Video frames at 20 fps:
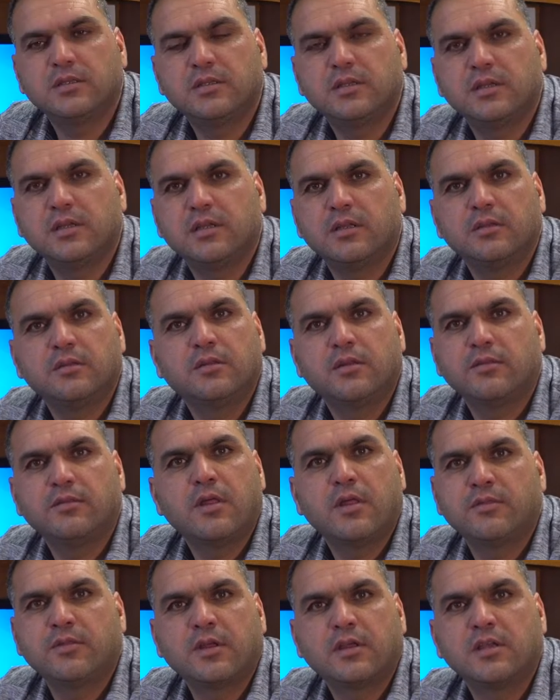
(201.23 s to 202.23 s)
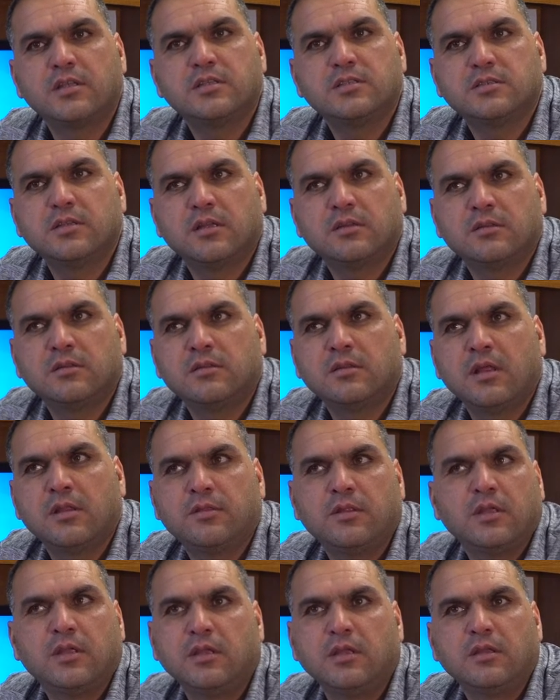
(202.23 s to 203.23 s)
The, the, the kids,
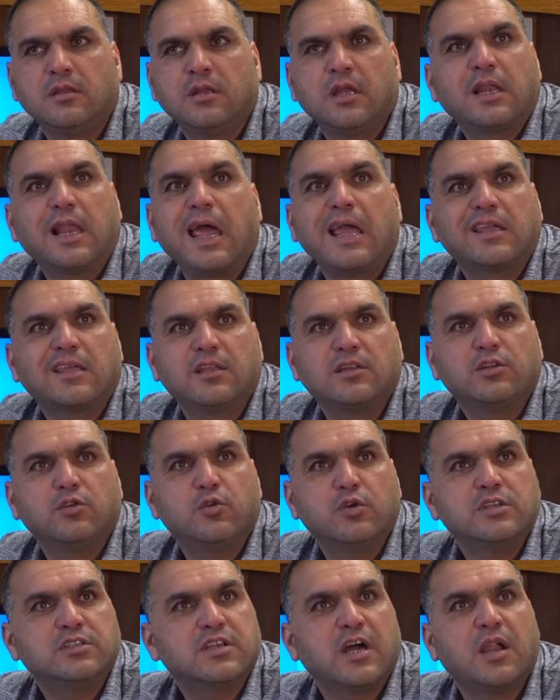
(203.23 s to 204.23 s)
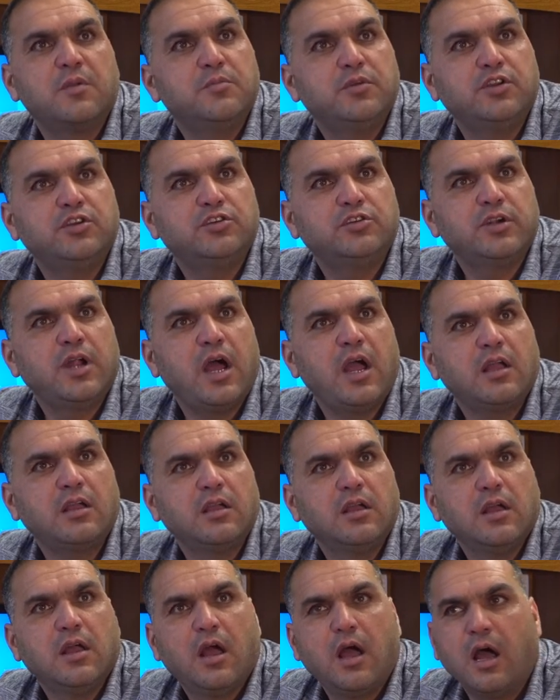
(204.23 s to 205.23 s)
they, they liked the U S Army in Iraq,
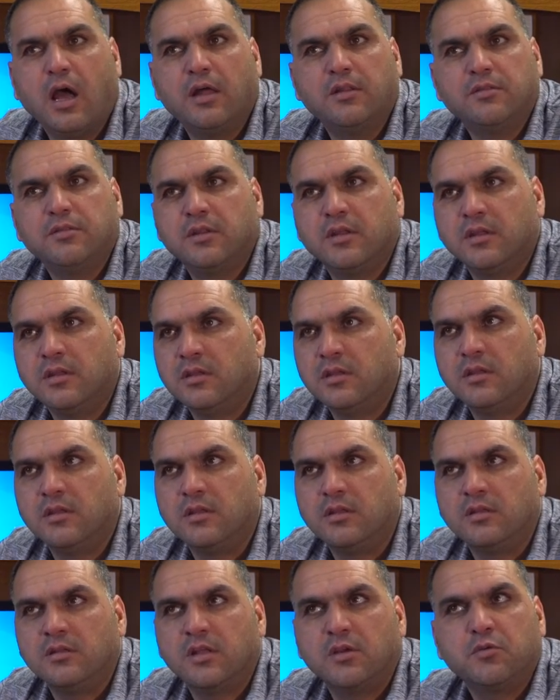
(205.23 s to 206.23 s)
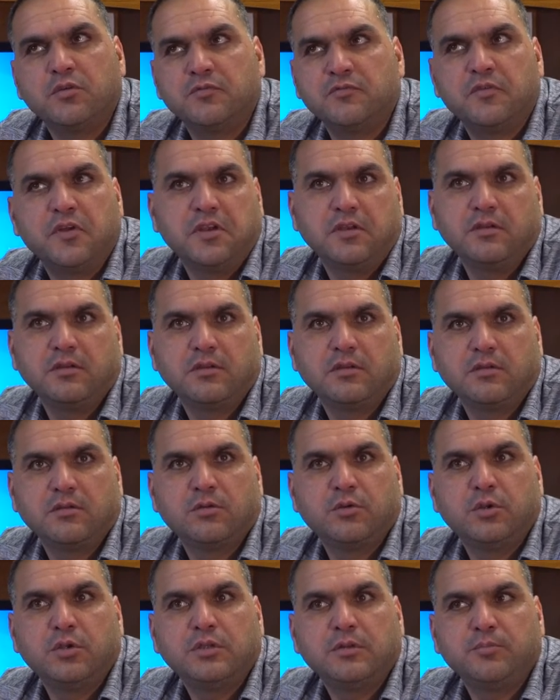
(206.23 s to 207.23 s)
and they, they were very
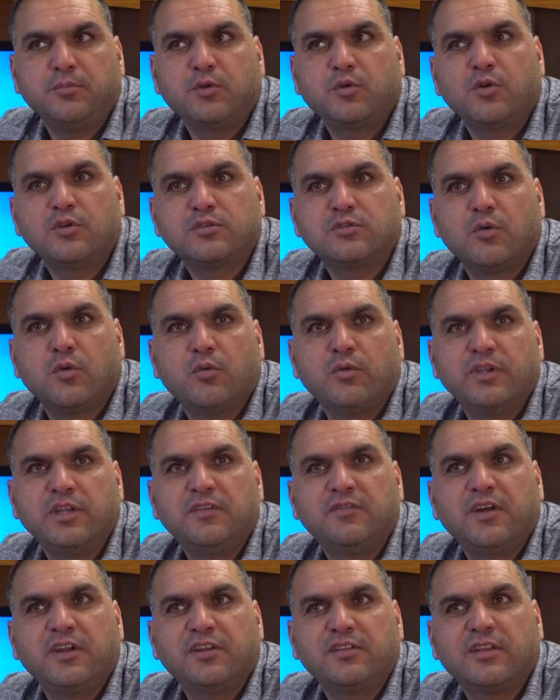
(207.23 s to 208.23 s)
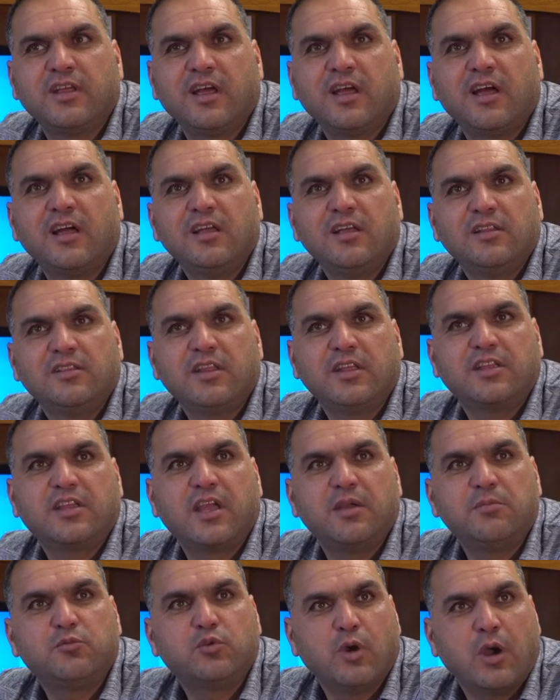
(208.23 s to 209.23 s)
good because whenever the, they
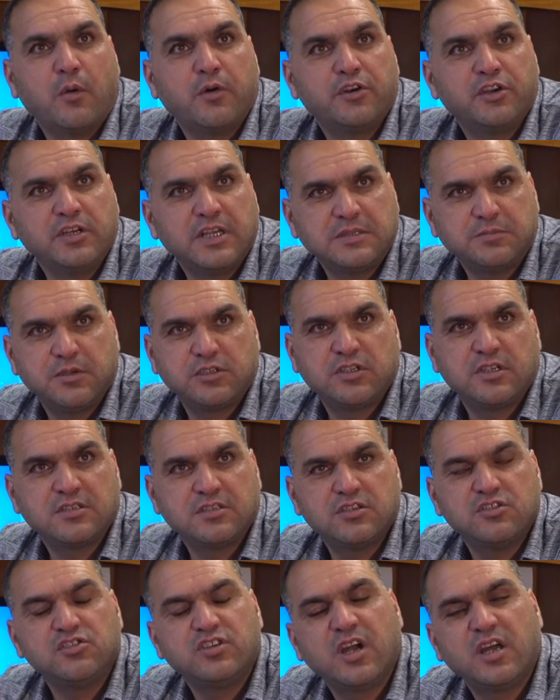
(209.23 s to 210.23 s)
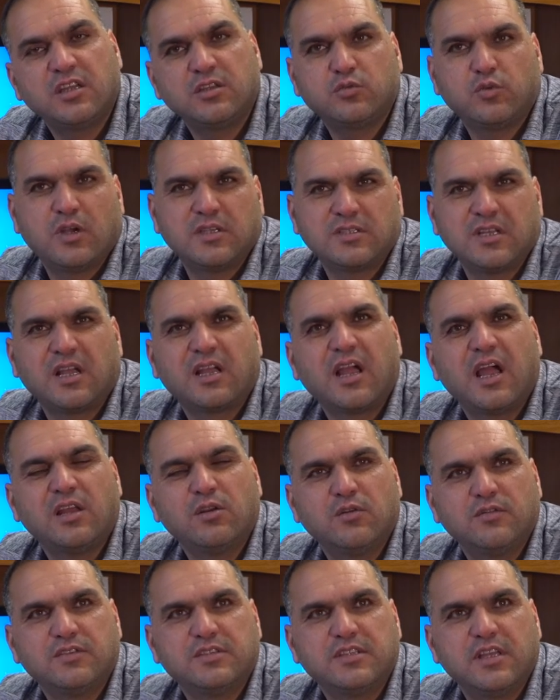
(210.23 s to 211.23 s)
came to our area, especially Sinjar, it was a
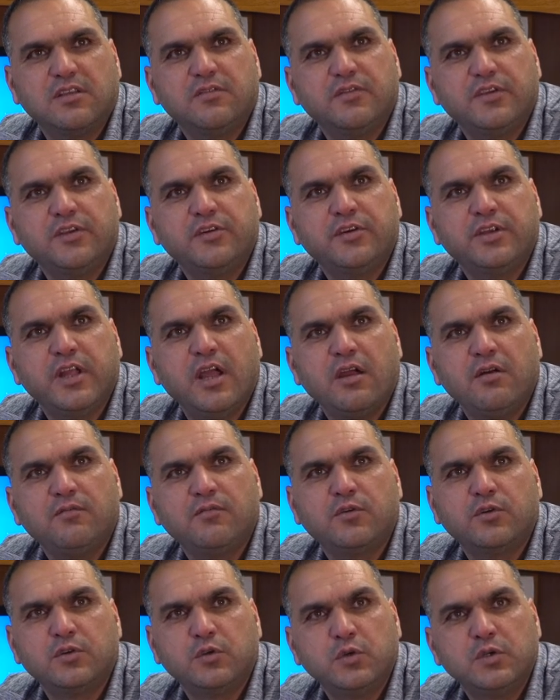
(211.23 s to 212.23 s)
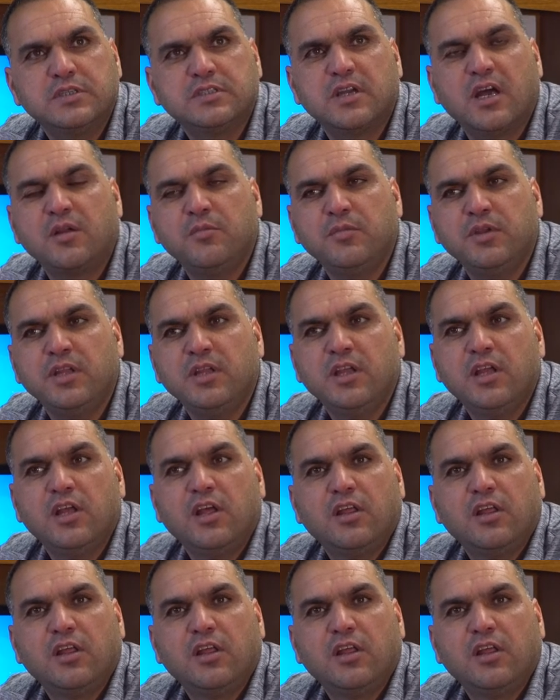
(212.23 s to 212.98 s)
kind of safe area for U S Army.